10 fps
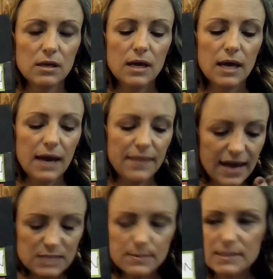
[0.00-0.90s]
And the
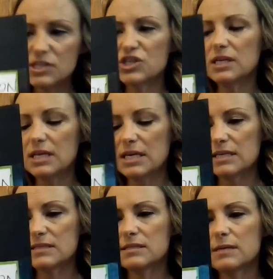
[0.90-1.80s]
exposition
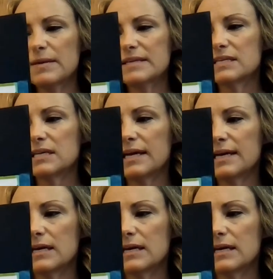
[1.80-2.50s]
is basically like